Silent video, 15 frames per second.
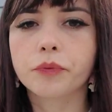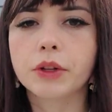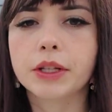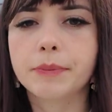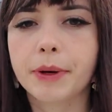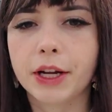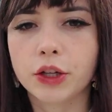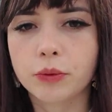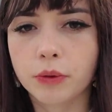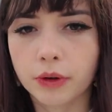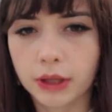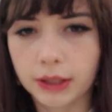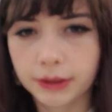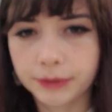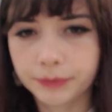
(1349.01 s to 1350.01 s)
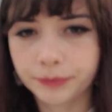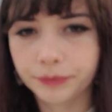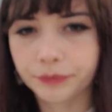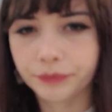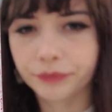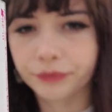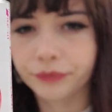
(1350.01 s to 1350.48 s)
This peach water
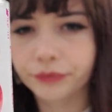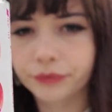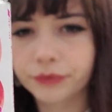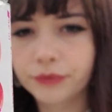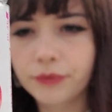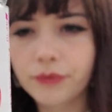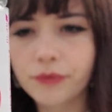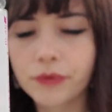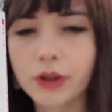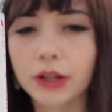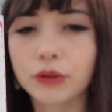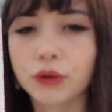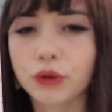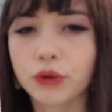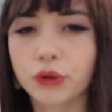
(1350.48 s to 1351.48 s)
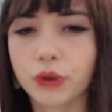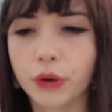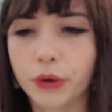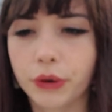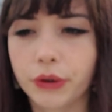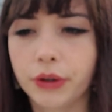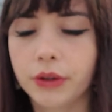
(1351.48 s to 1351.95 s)
is
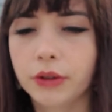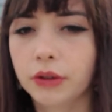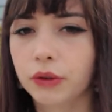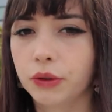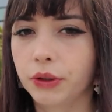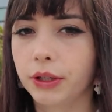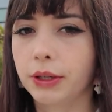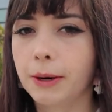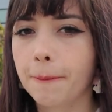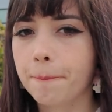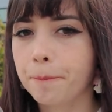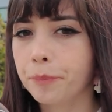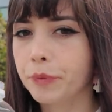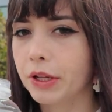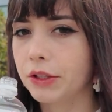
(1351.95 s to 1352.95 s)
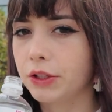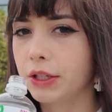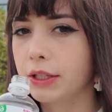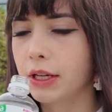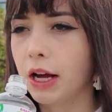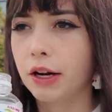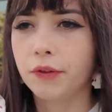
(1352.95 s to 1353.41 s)
so good. It's
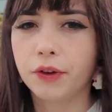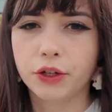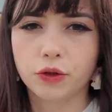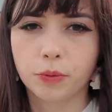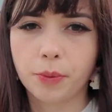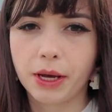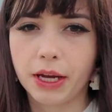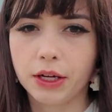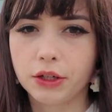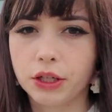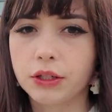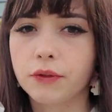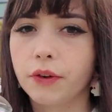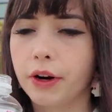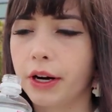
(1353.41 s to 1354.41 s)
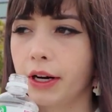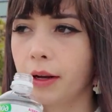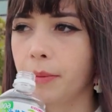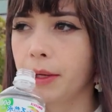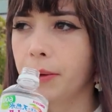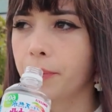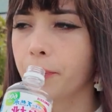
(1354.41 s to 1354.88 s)
just artificial peach. It's very
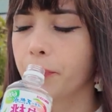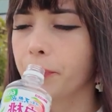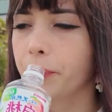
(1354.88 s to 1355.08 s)
yummy.